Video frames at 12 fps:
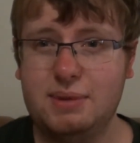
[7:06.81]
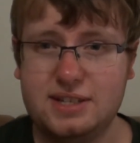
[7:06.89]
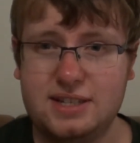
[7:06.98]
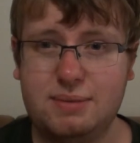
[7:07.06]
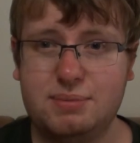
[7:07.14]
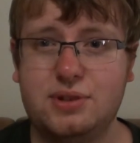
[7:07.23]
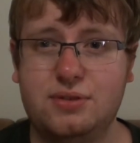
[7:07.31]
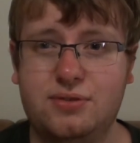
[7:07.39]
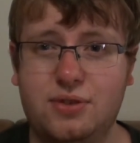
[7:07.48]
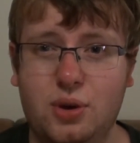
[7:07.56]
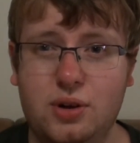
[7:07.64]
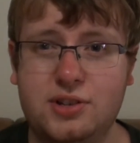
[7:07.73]
It's an absolute
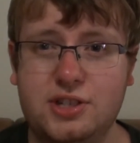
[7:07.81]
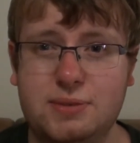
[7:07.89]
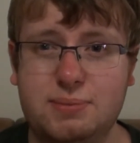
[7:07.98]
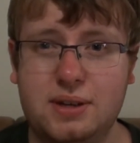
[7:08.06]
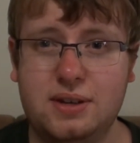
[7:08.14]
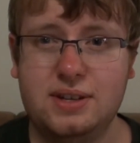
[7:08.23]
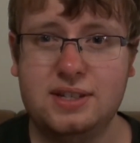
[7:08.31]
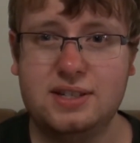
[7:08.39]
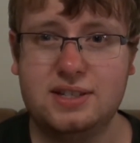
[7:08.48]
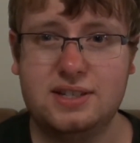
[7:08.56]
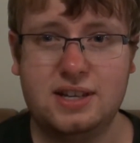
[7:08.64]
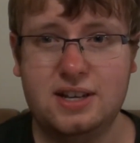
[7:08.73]
flawless
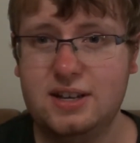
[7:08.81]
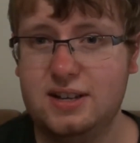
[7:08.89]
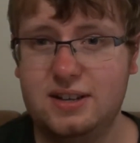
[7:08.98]
experience.